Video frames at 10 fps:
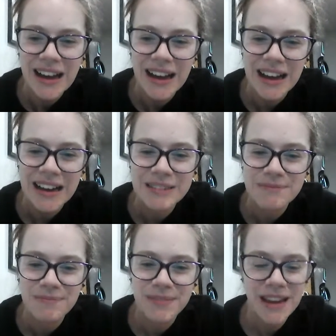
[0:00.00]

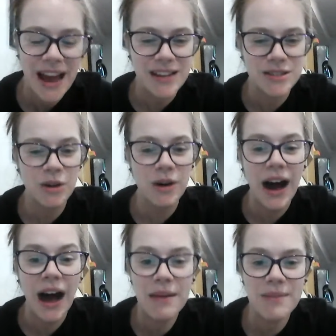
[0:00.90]
Yeah, so
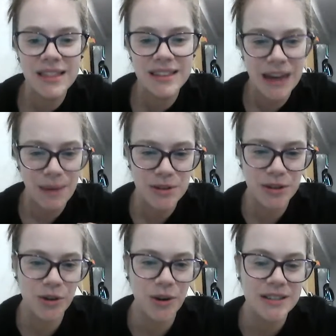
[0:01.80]
I made this
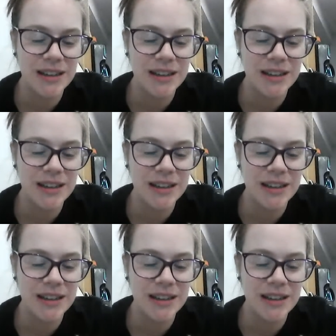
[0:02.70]
obstacle course